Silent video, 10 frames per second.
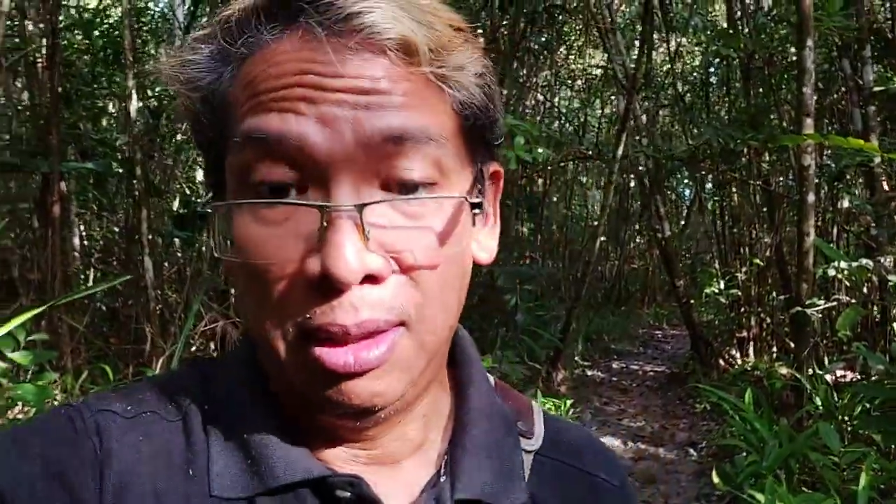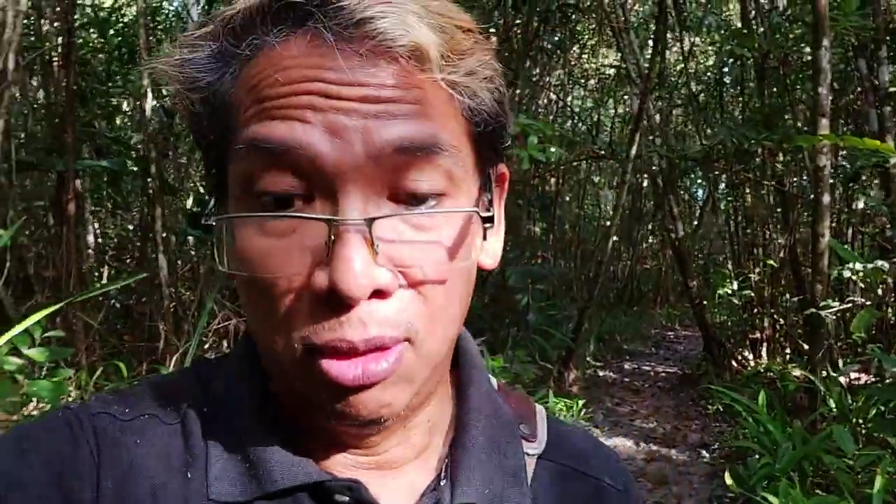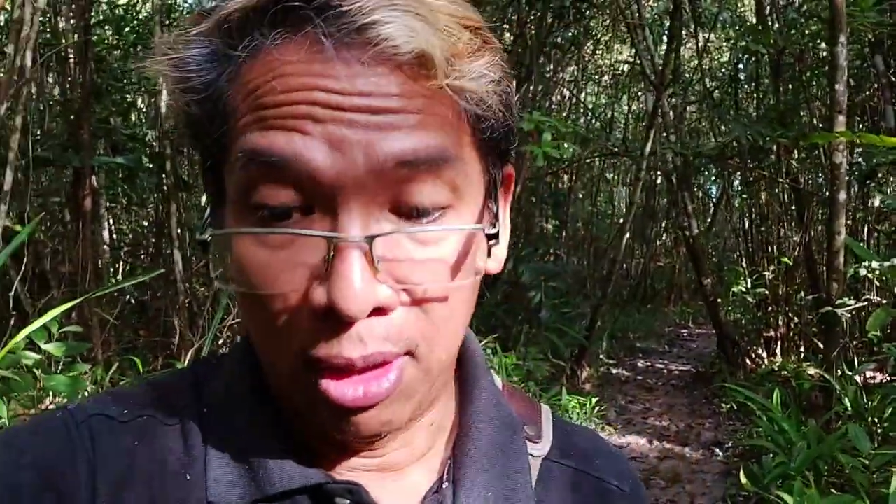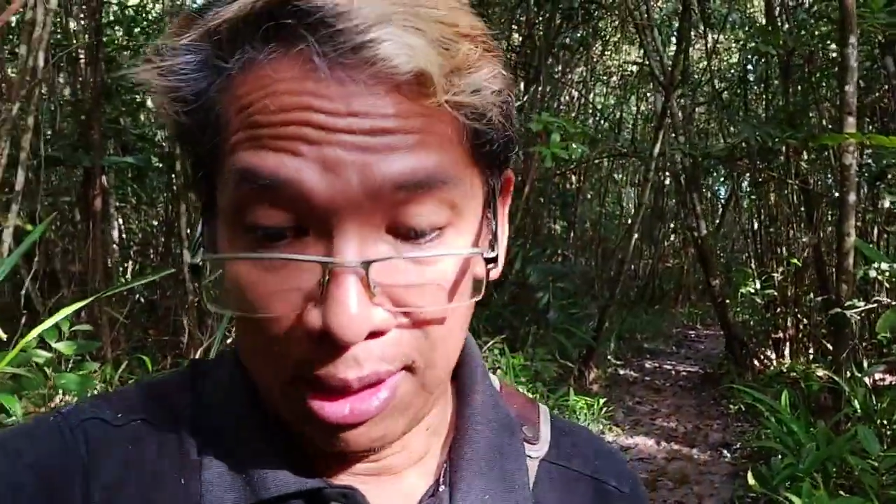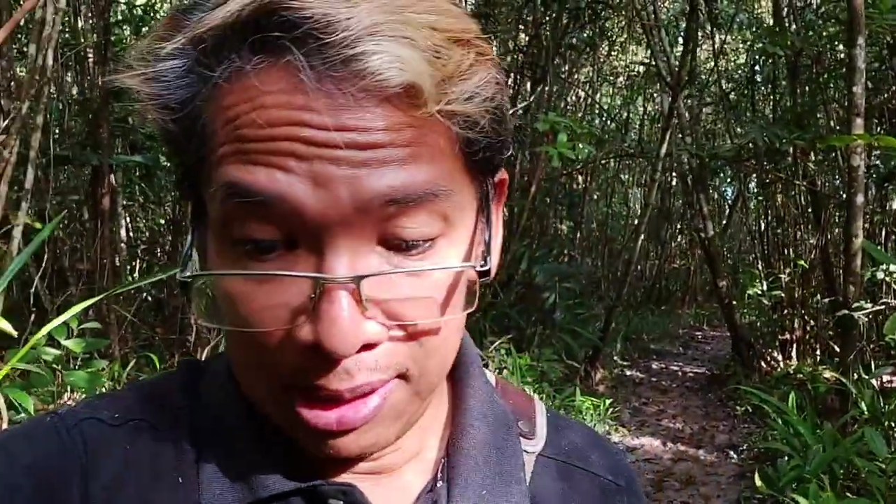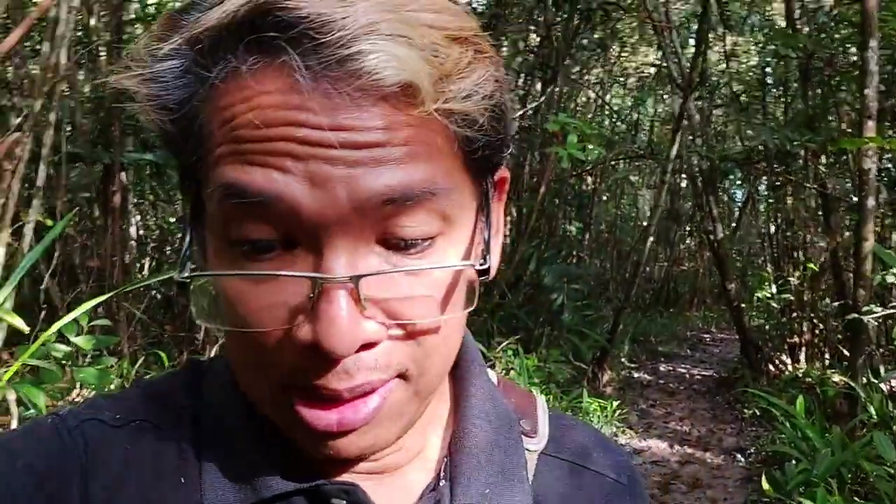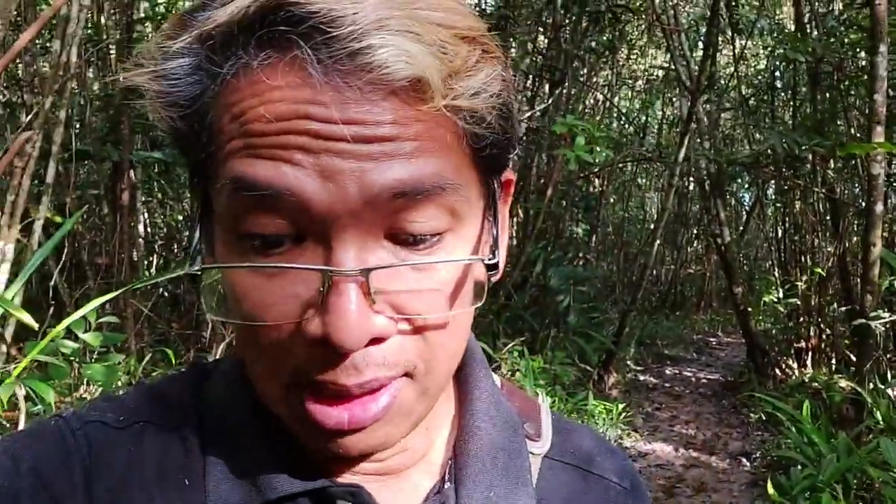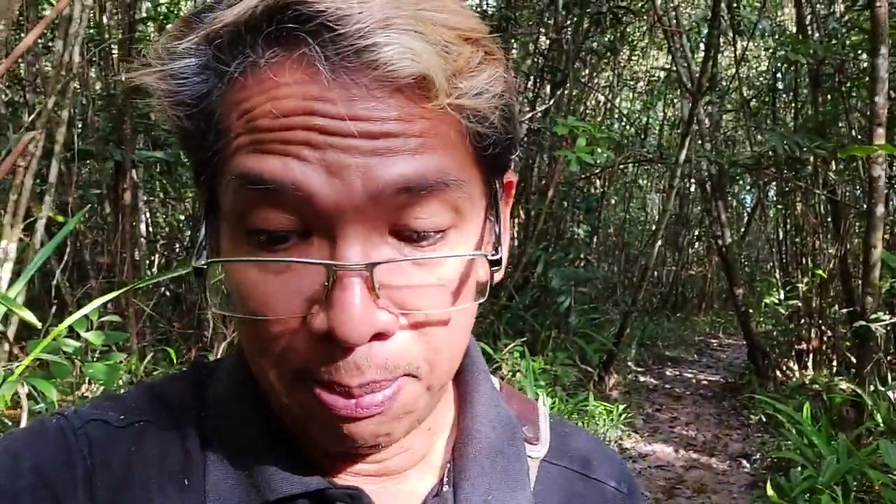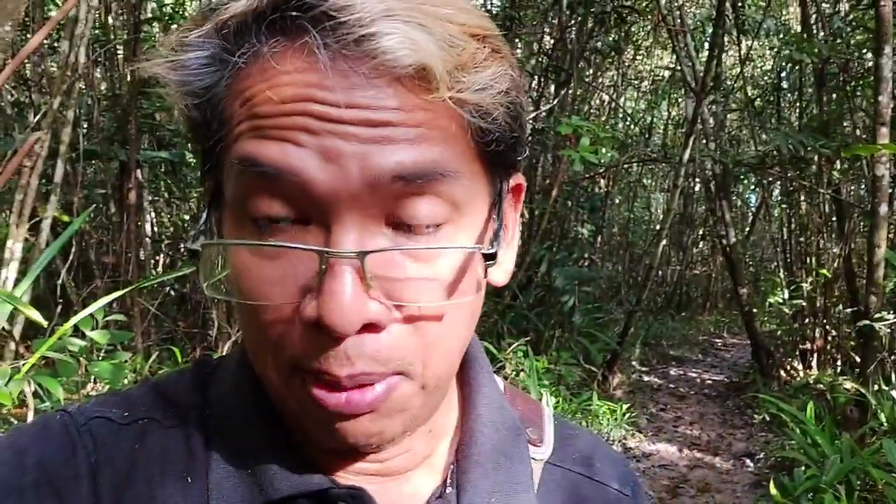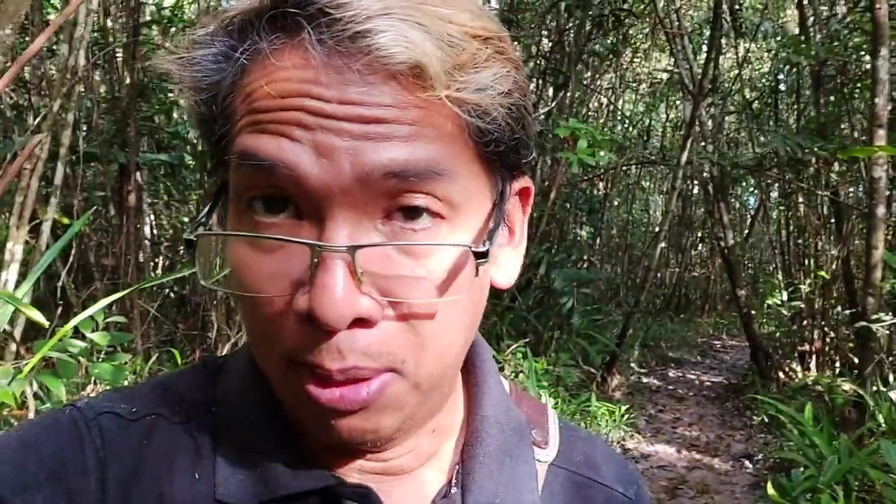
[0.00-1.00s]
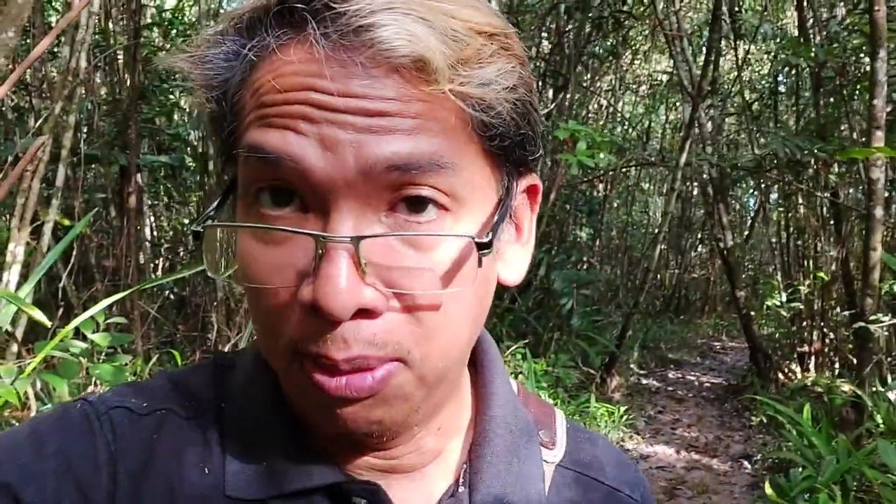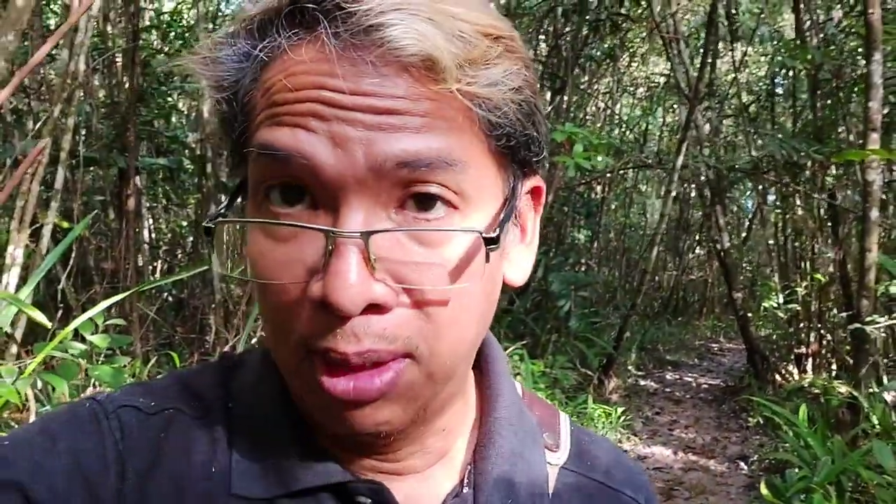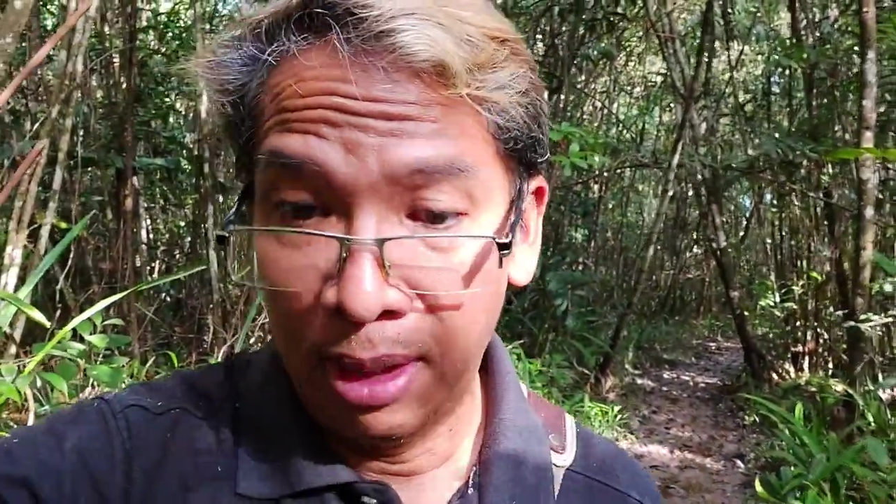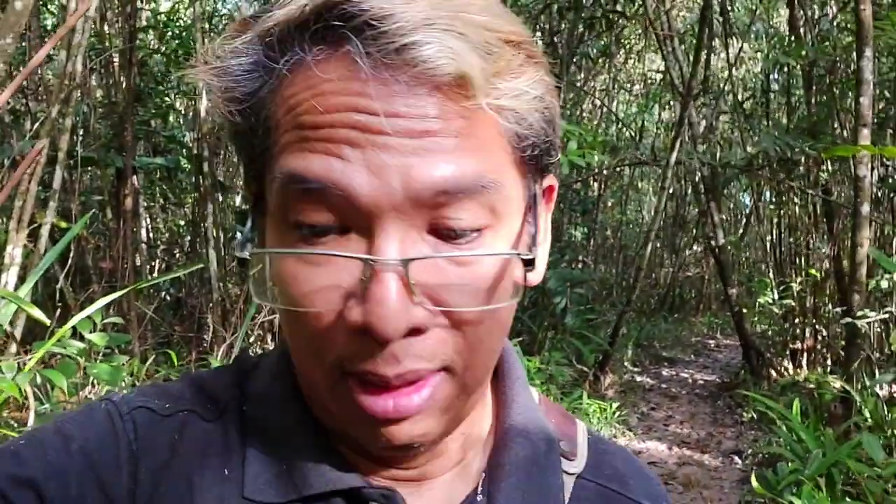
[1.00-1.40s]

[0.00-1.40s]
dollars a pound